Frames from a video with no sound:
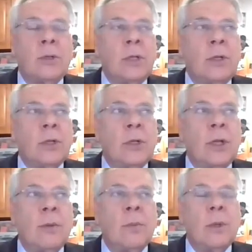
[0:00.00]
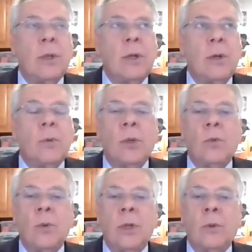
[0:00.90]
teaching them what
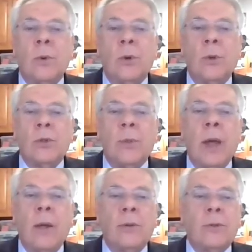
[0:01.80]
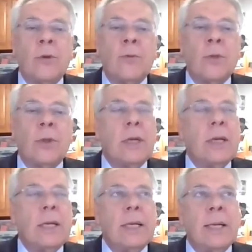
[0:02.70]
real world is about and so forth.
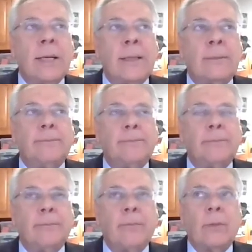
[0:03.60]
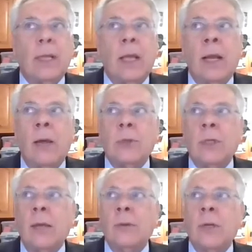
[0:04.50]
And I was
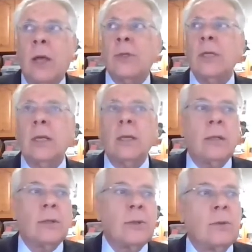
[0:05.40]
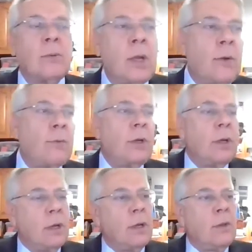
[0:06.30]
constantly getting this every
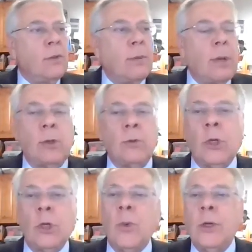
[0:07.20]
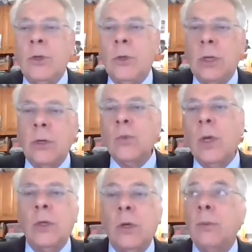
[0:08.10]
thing about just wait 2 years,
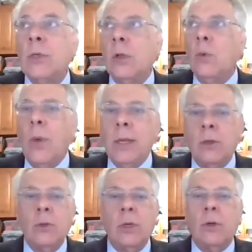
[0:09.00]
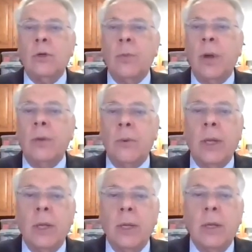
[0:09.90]
wait two. I'm still waiting 2 years, by the
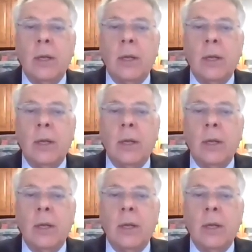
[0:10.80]
way,